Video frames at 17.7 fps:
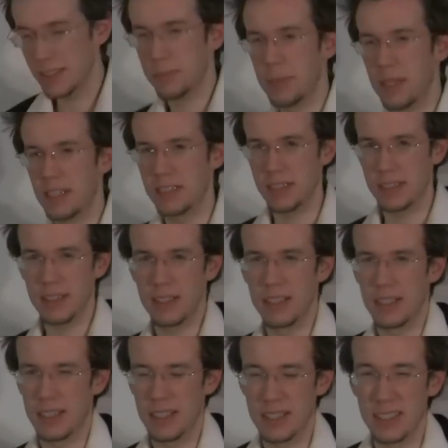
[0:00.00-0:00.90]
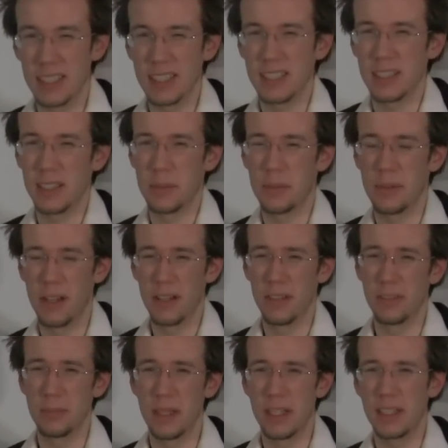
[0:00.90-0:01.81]
is basically like a system
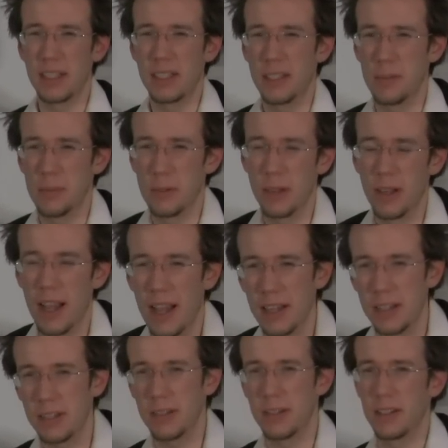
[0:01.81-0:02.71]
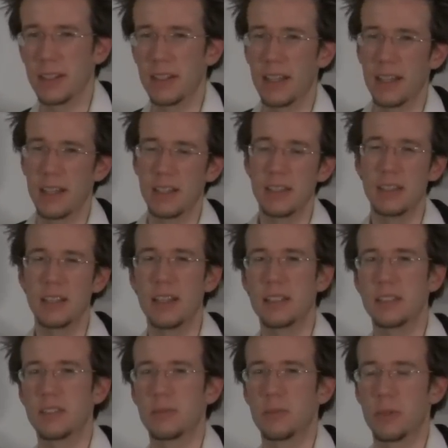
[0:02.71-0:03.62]
of making it more accurate, and
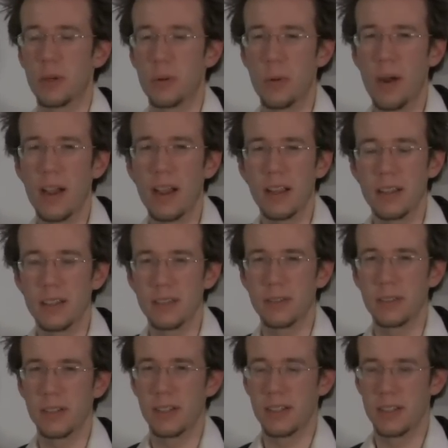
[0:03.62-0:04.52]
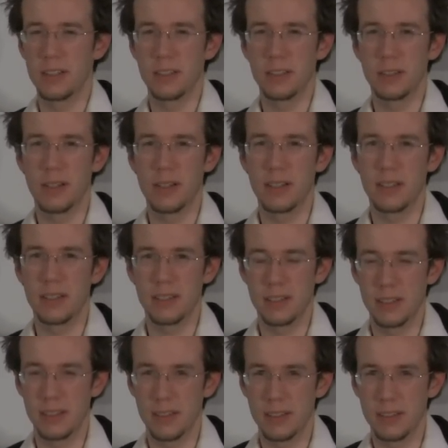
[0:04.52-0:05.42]
it's required if you're going to do
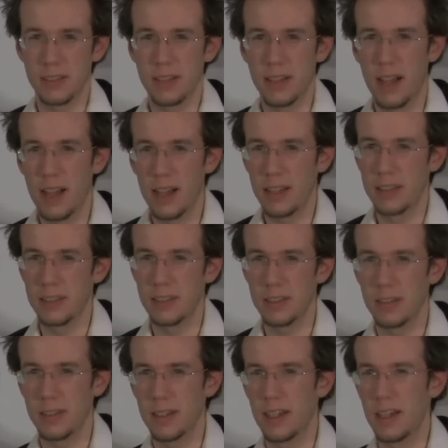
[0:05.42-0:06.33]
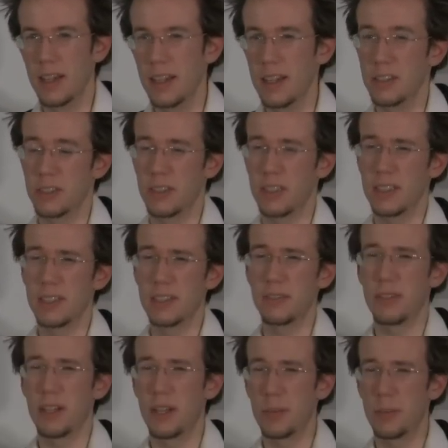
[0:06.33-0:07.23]
anything high in theory. So this
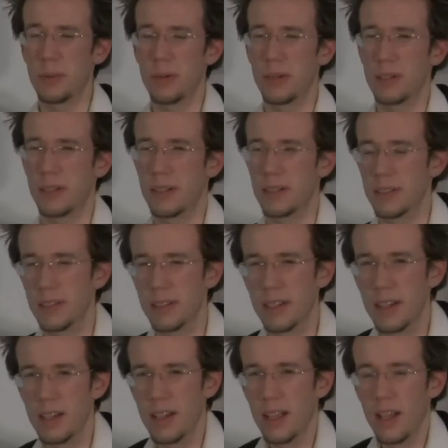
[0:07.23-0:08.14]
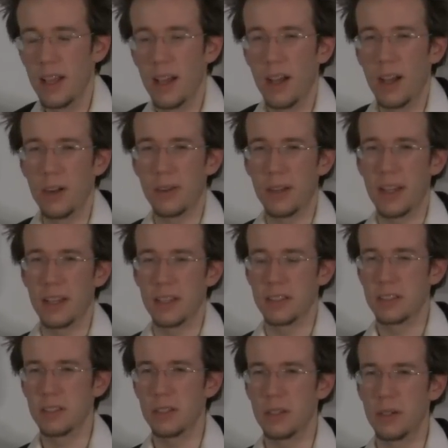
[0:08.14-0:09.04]
is very important. Okay,
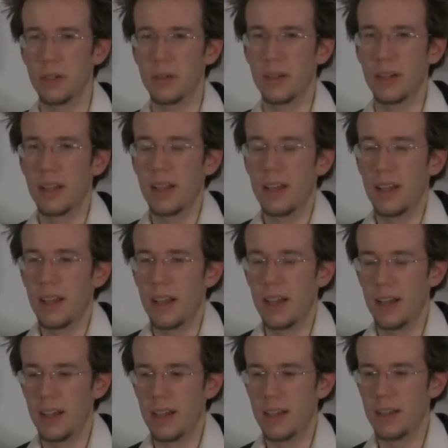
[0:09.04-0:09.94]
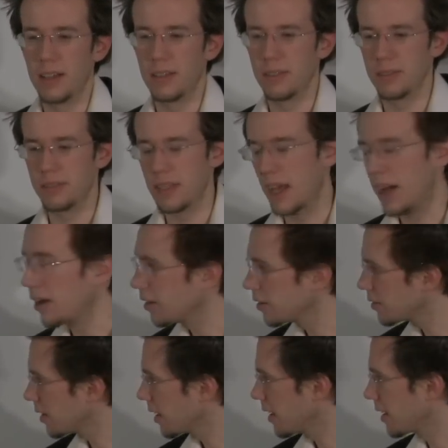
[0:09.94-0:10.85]
so now
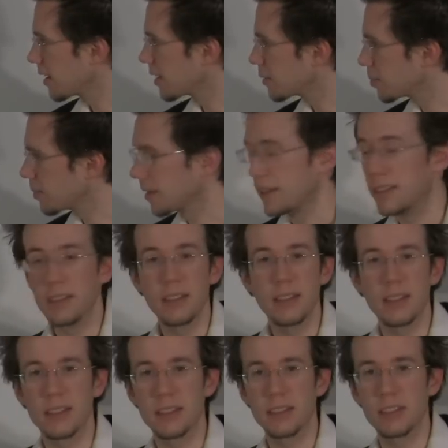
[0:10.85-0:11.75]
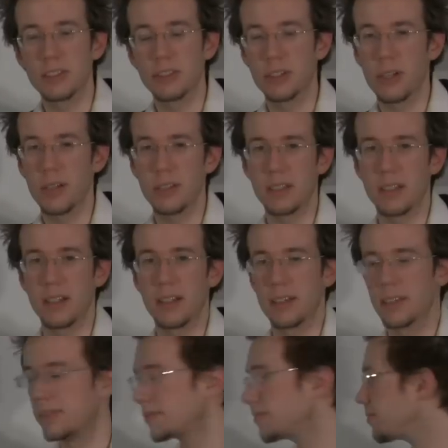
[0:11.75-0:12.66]
I'll try to explain this chart here.